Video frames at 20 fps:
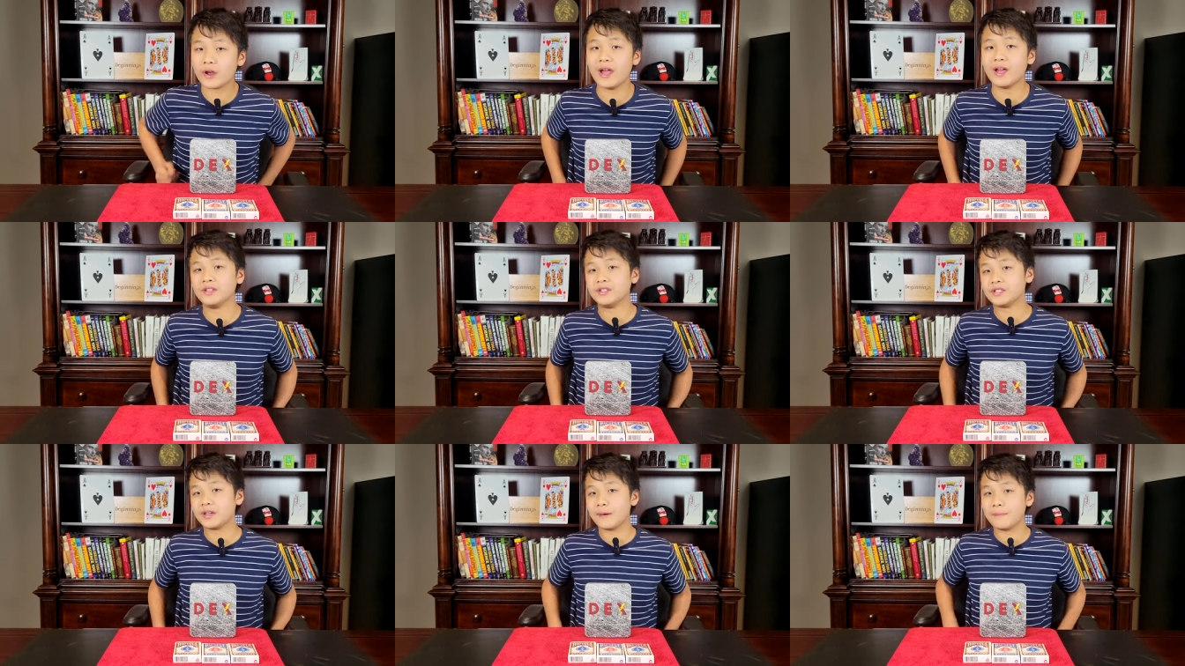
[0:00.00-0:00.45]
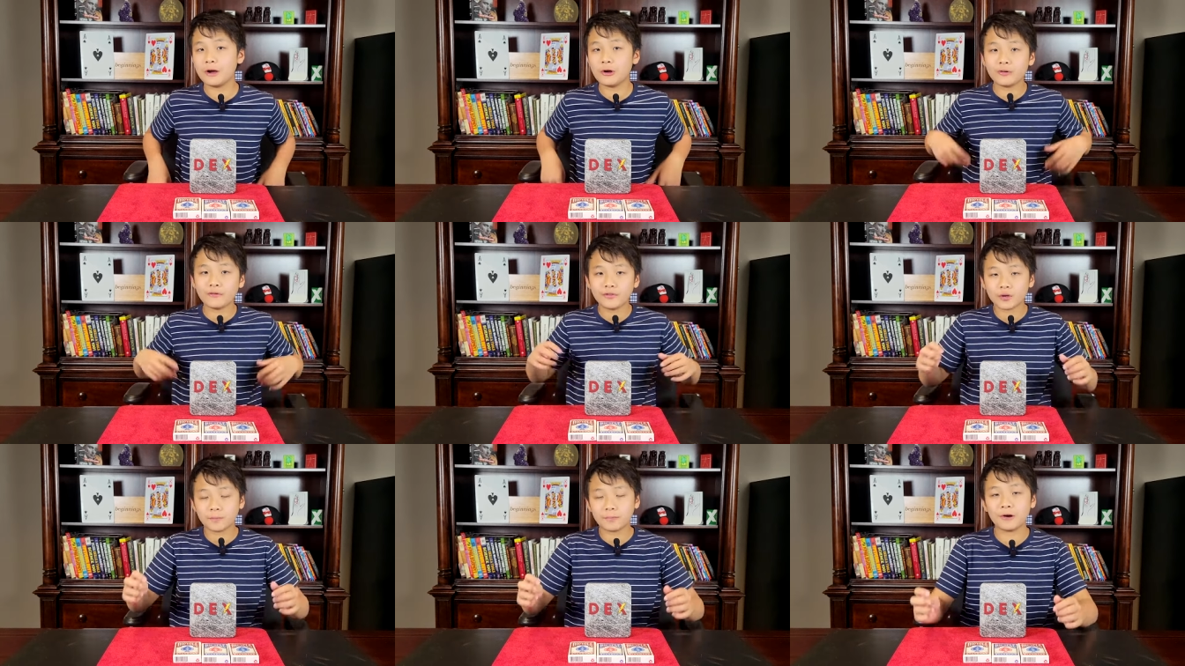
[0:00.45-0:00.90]
your hands come
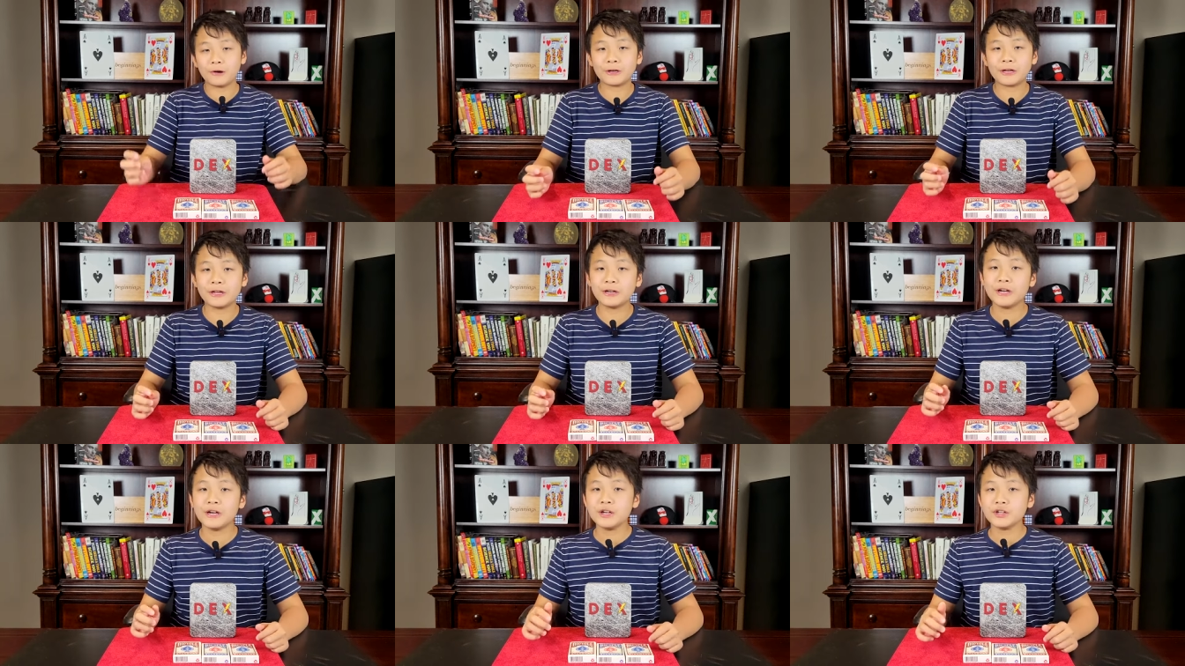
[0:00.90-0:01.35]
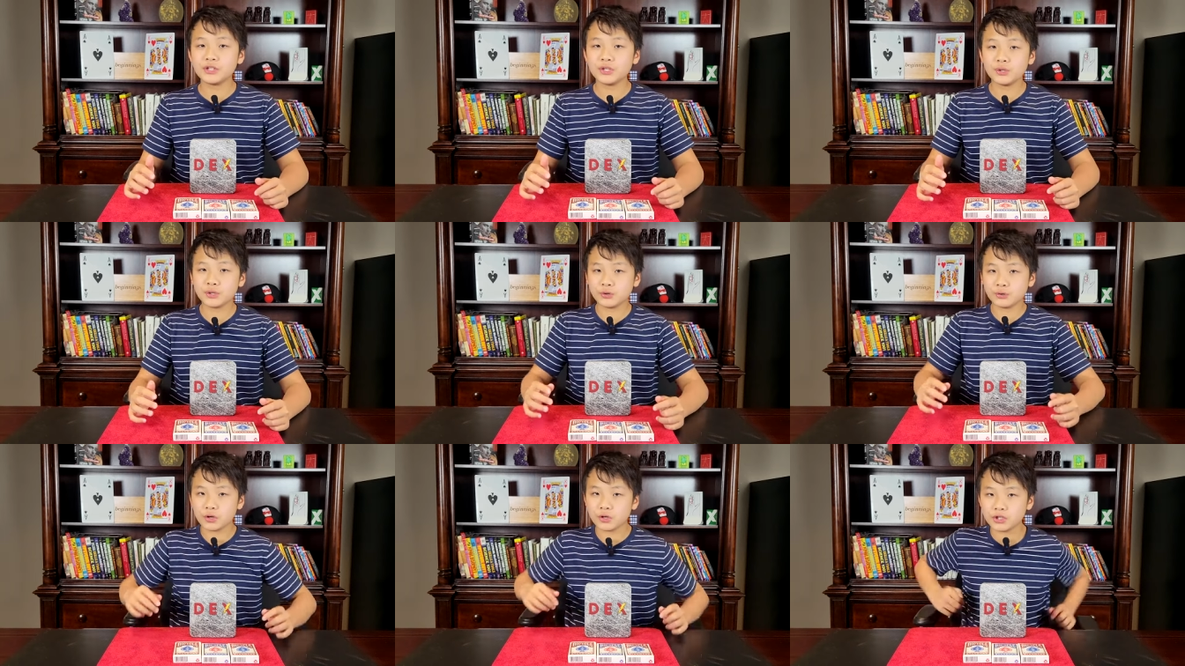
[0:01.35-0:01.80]
out of your pocket
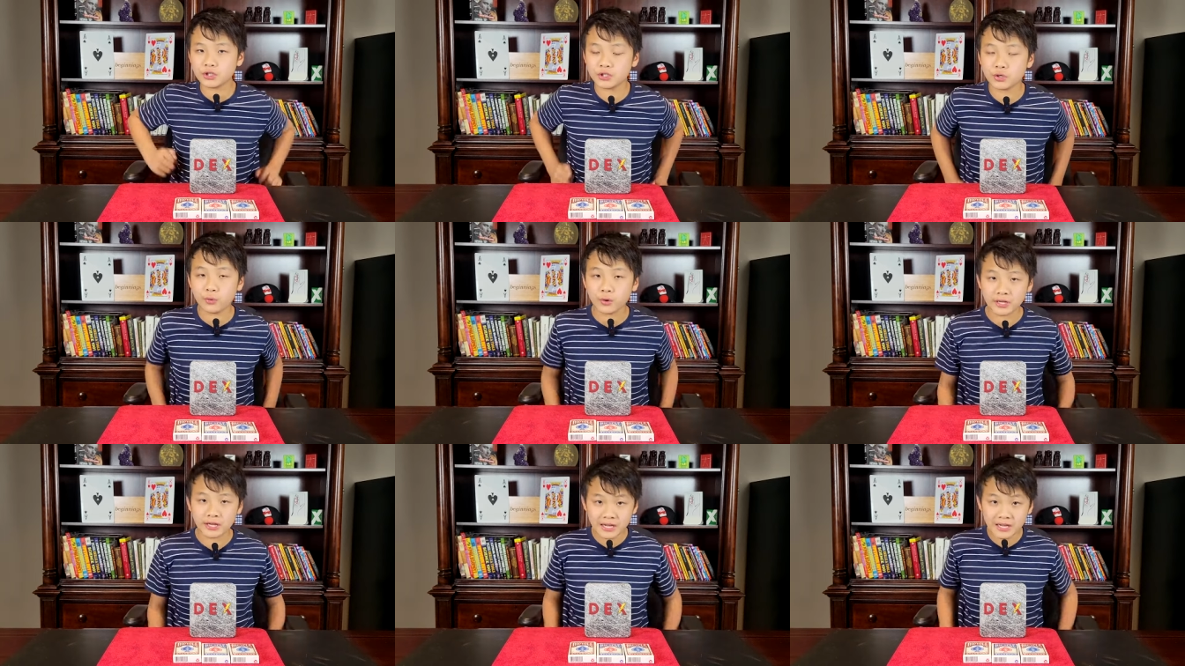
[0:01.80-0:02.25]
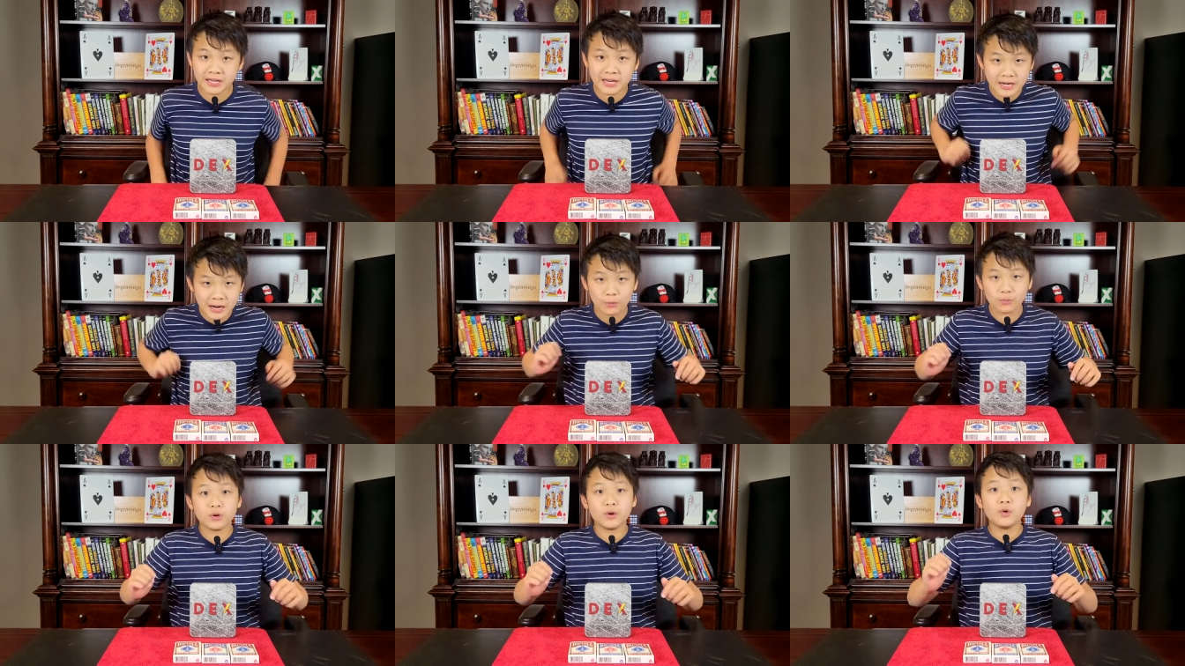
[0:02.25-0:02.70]
so you're not just going in
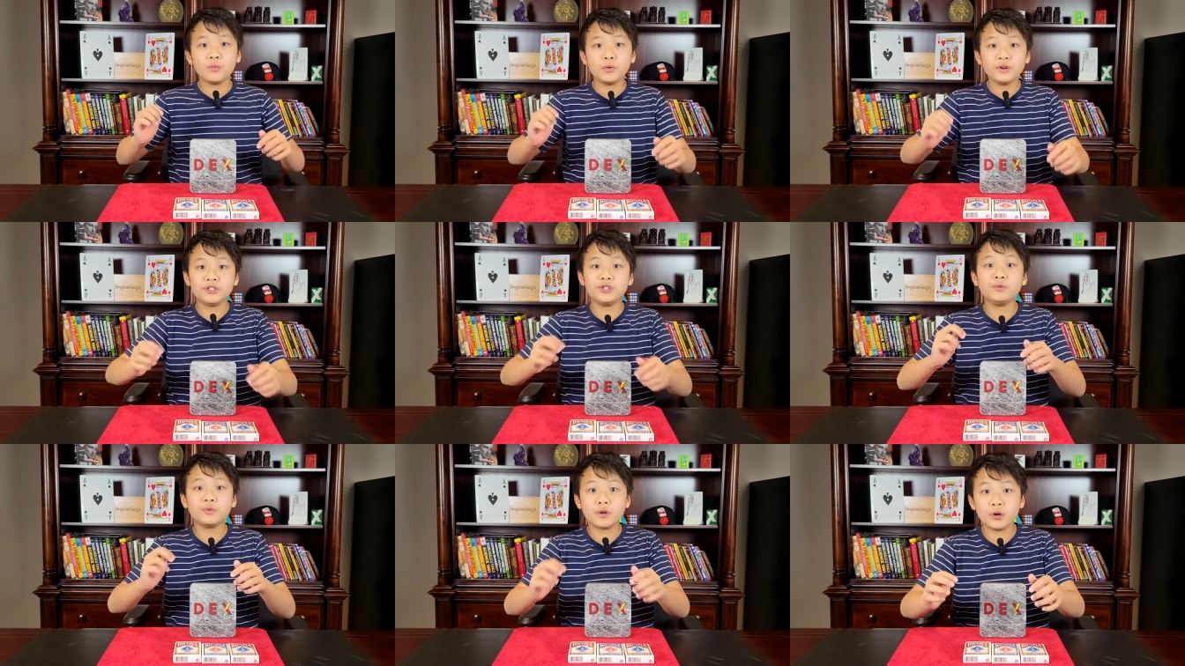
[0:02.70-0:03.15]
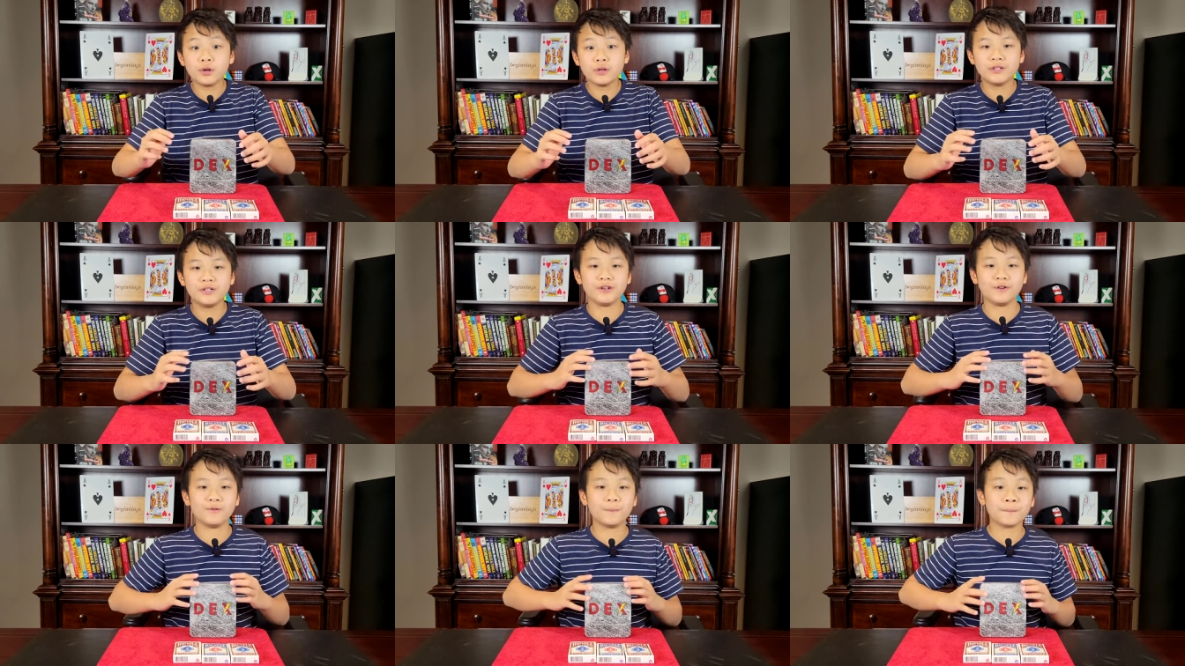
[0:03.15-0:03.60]
and out, which you
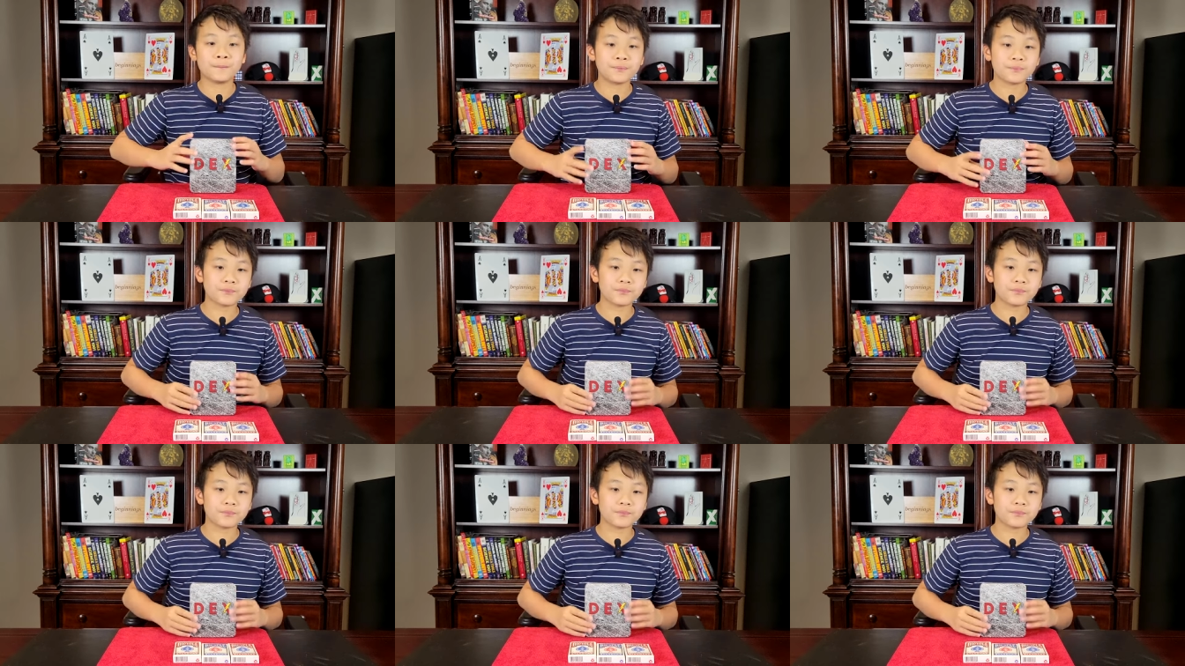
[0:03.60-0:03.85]
could do.